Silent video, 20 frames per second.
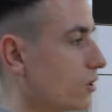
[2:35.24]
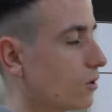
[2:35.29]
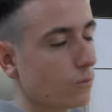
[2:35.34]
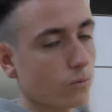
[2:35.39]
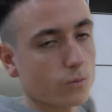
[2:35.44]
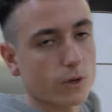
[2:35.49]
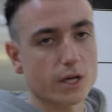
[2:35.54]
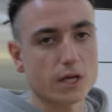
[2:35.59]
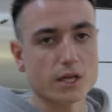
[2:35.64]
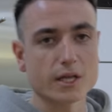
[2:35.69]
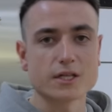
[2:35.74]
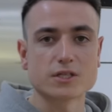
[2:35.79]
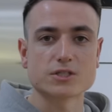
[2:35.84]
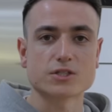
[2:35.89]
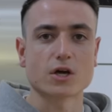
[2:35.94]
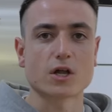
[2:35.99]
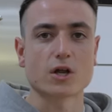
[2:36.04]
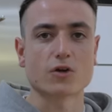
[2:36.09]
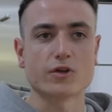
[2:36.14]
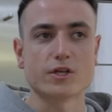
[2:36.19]
up, we can then
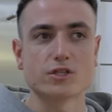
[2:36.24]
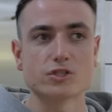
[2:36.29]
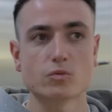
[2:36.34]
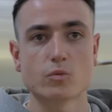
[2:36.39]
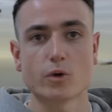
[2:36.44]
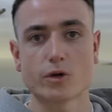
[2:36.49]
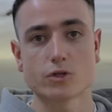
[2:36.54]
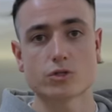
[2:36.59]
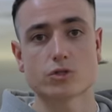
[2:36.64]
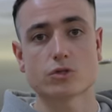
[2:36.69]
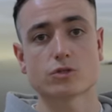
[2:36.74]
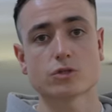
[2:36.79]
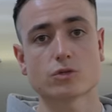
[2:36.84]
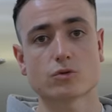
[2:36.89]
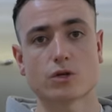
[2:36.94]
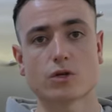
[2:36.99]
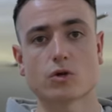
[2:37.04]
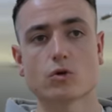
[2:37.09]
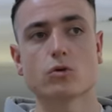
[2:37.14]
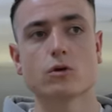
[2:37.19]
start arranging where the shoes are
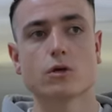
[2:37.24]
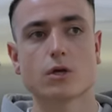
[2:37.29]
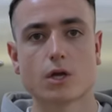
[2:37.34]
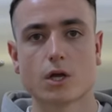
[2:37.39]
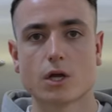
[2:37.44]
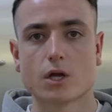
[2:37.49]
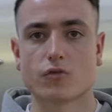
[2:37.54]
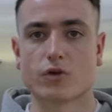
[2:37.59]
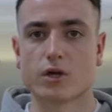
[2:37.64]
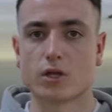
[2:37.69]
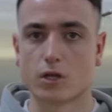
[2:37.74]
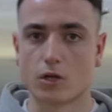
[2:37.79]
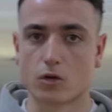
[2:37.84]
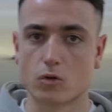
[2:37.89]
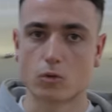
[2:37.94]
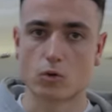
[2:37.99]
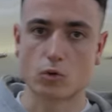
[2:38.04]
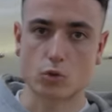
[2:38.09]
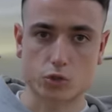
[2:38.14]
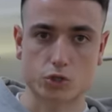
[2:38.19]
going to go. Right now,
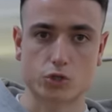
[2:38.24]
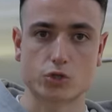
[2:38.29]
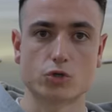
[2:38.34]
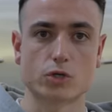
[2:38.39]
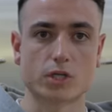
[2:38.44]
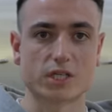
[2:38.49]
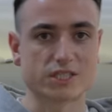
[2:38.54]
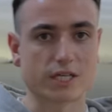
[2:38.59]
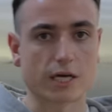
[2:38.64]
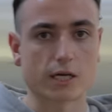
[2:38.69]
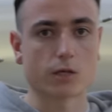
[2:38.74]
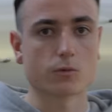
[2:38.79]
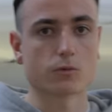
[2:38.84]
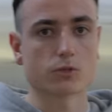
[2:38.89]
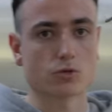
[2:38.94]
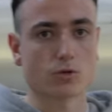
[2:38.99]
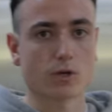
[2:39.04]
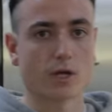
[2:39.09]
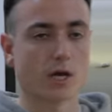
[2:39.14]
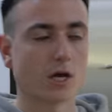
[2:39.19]
we're not sure exactly
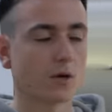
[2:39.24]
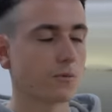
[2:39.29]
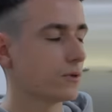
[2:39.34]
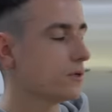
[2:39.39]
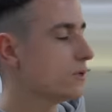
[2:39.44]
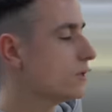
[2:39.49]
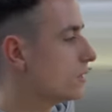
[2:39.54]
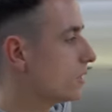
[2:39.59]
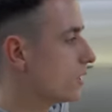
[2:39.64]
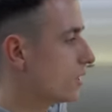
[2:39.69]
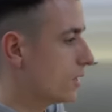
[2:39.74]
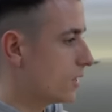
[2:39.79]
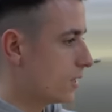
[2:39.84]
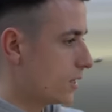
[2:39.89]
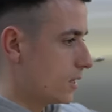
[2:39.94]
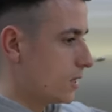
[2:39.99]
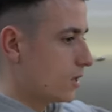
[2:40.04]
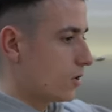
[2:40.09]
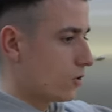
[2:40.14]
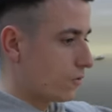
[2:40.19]
what's going to happen.
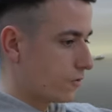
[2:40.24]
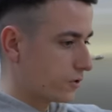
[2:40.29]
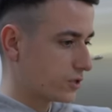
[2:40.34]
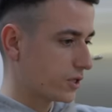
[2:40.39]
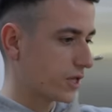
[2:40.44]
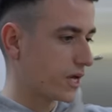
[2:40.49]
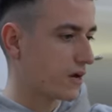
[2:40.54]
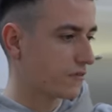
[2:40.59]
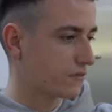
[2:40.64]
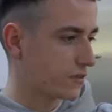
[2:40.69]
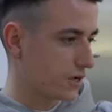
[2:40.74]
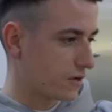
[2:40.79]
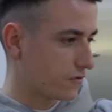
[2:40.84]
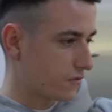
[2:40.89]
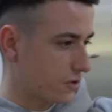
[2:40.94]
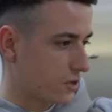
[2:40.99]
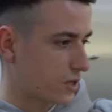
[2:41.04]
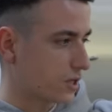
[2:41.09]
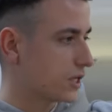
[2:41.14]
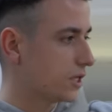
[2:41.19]
Obviously, after
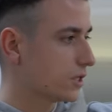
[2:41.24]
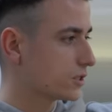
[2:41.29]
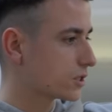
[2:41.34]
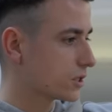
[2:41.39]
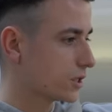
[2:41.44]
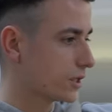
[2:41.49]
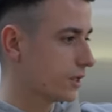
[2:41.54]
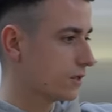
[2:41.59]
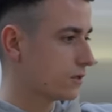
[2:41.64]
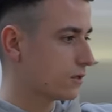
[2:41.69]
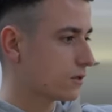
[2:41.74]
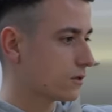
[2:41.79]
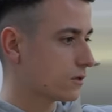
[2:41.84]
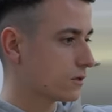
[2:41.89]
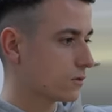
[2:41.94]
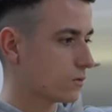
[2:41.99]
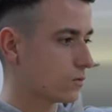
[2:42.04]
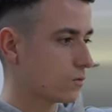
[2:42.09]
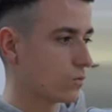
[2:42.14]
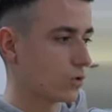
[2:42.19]
everything here's cleared,
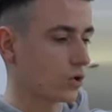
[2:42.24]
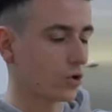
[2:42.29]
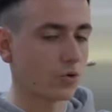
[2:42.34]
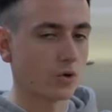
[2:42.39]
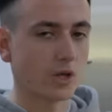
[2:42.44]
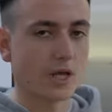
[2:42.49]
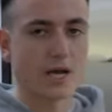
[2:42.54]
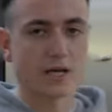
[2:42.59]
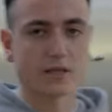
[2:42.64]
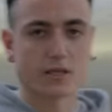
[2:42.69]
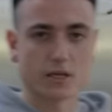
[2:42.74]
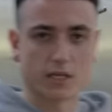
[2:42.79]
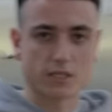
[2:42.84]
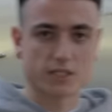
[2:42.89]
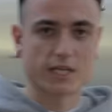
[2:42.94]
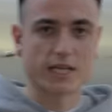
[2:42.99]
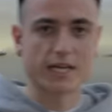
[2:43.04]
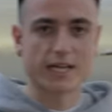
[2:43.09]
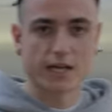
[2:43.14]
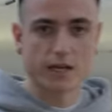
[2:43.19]
we're going to add in a
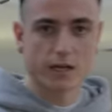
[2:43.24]
seating